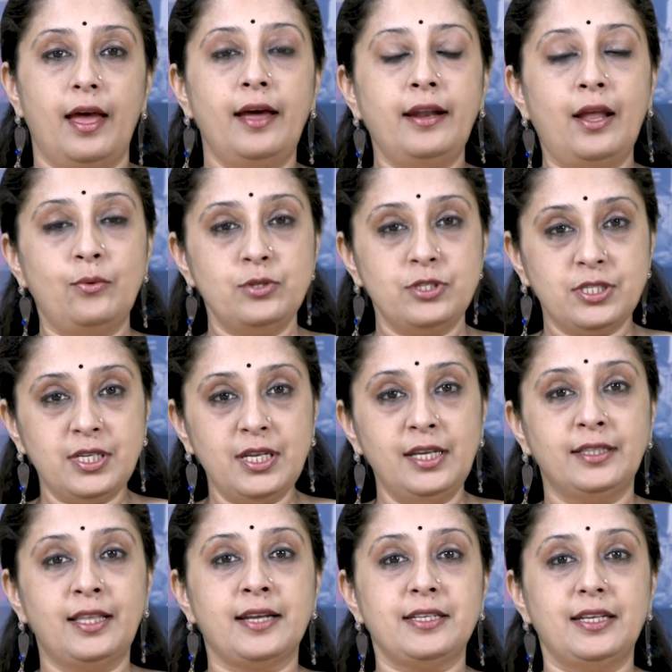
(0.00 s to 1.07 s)
And I would
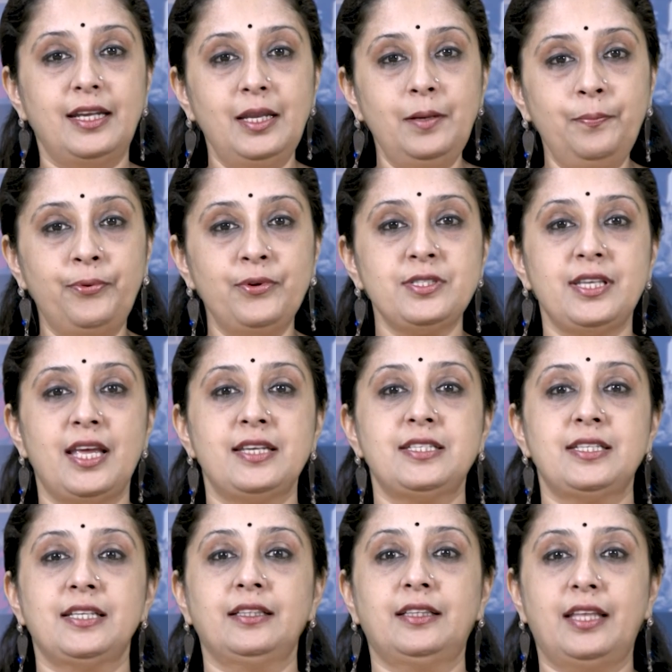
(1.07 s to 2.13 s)
say that in
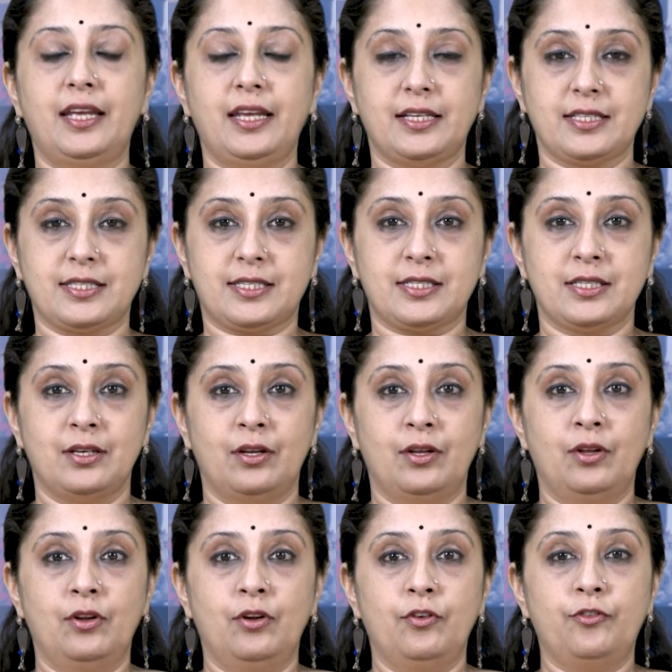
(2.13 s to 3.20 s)
presenting things
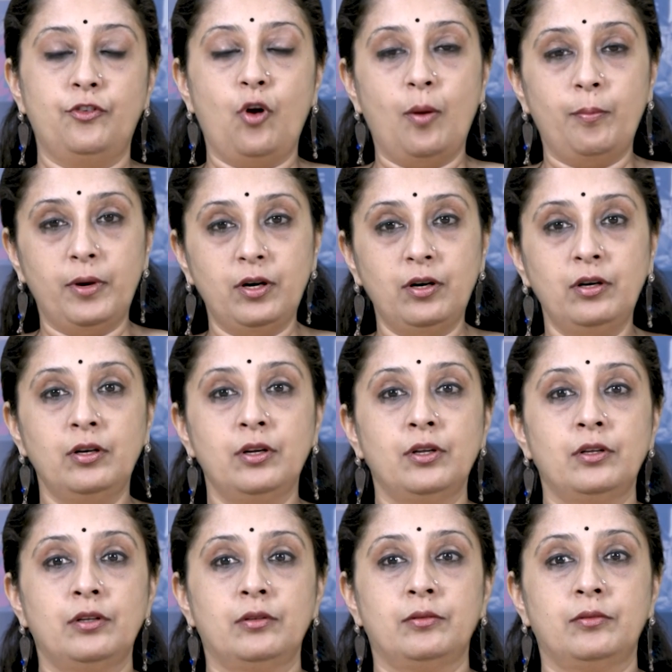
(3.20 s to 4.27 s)
from a
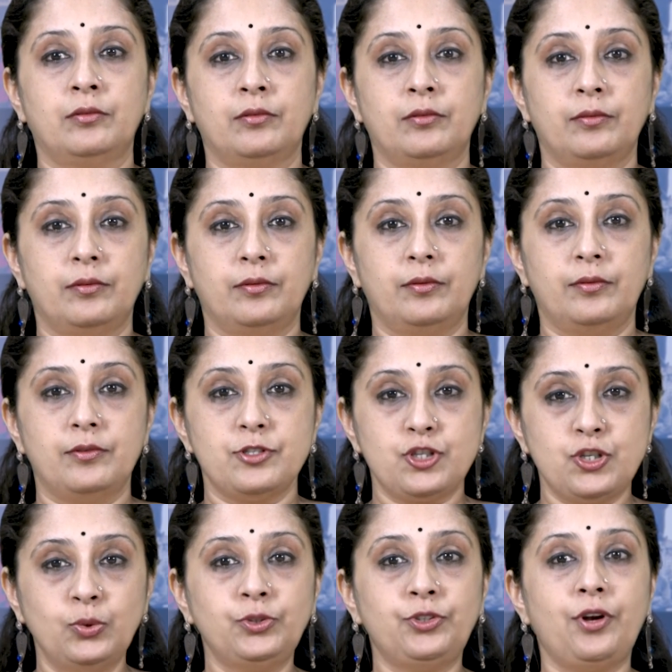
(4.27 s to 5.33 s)

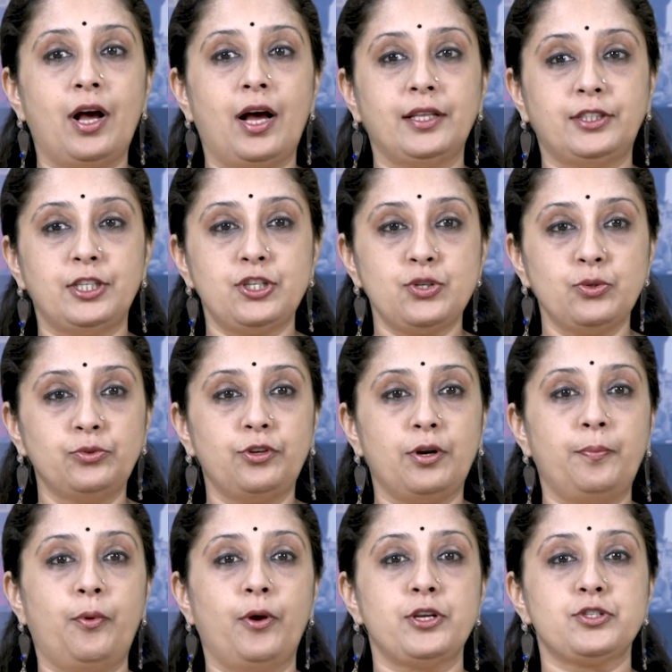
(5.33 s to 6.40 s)
Shudra
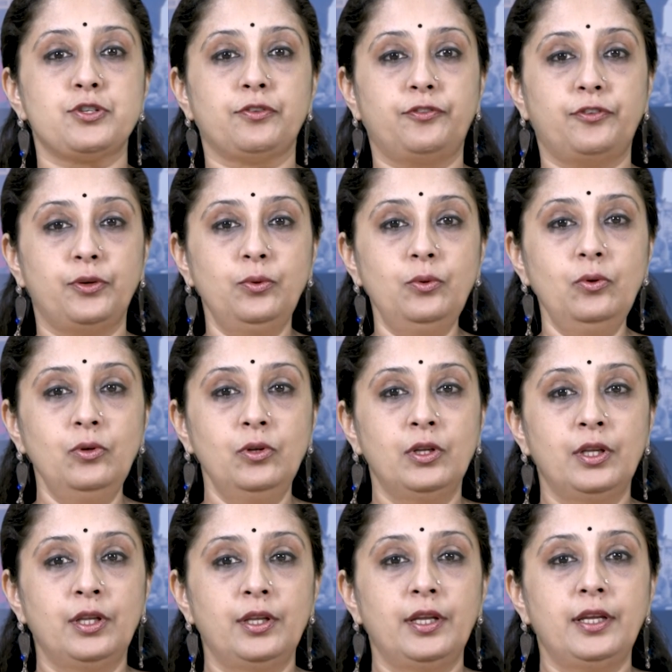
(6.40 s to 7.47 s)
Atishudra point of view,
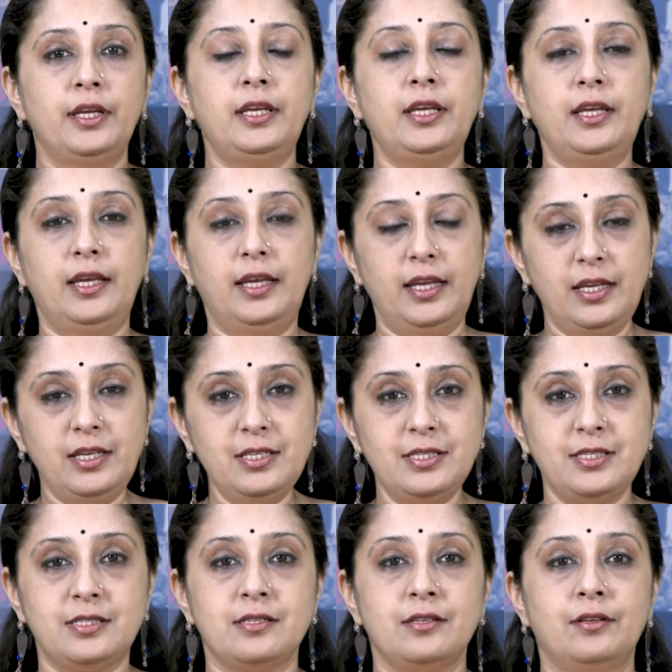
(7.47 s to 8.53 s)
he
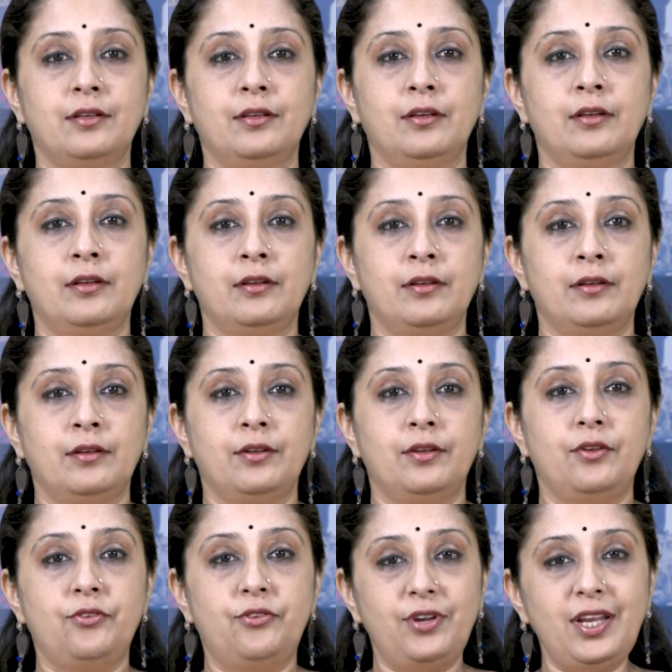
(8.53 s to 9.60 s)
is
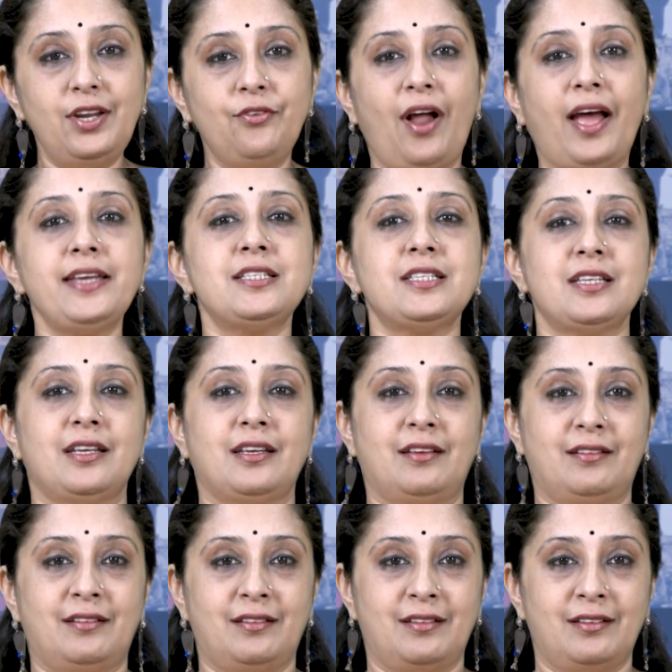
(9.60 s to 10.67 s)

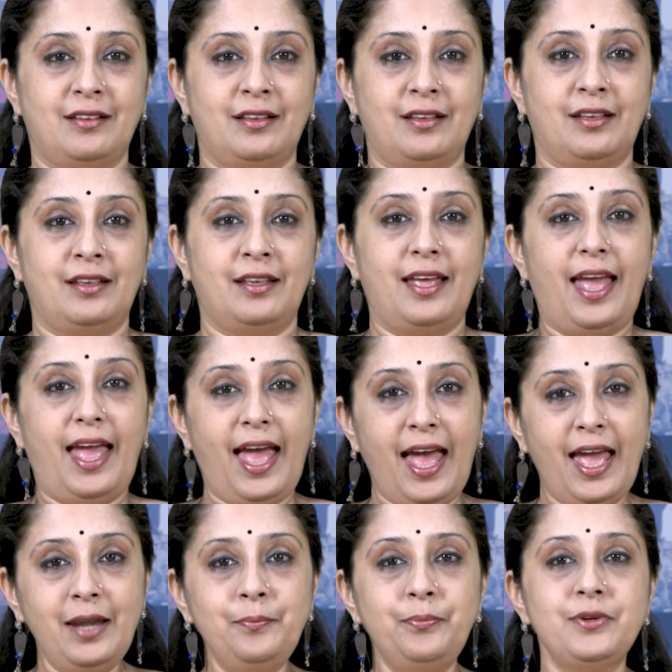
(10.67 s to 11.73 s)
rewriting
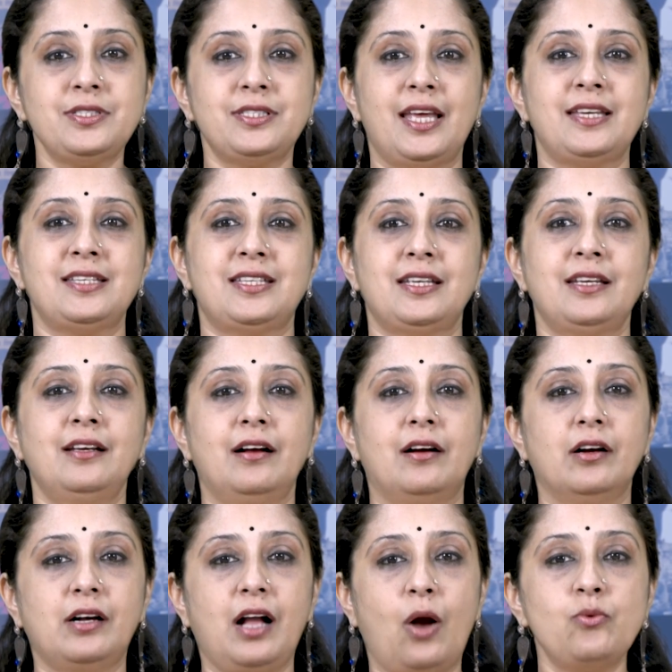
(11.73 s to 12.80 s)
and
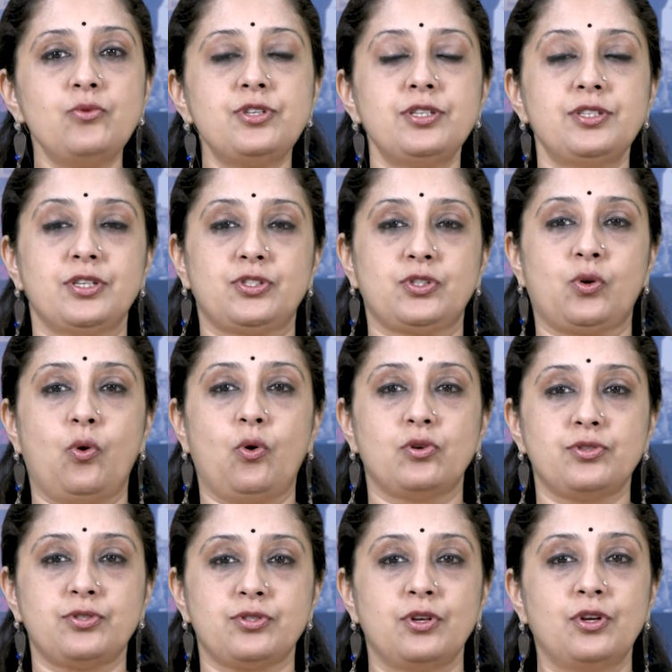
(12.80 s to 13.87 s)
presenting a counter
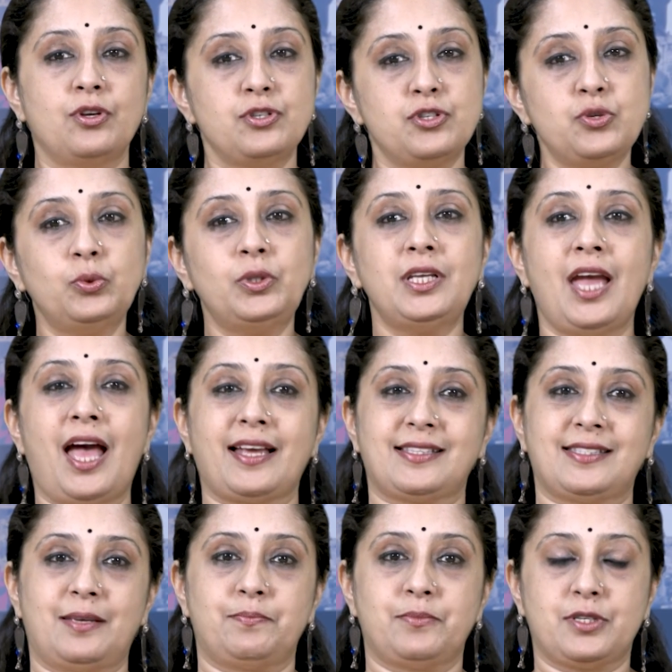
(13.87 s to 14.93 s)
discourse to the
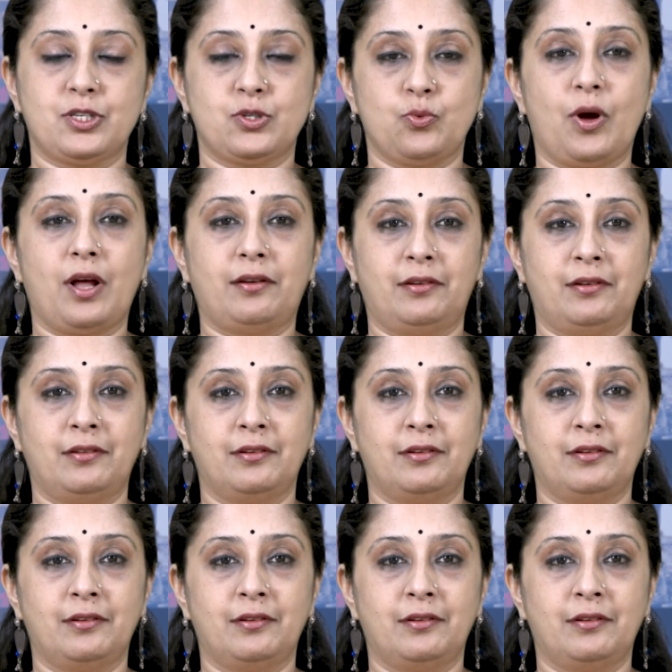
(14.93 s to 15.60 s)
accepted one.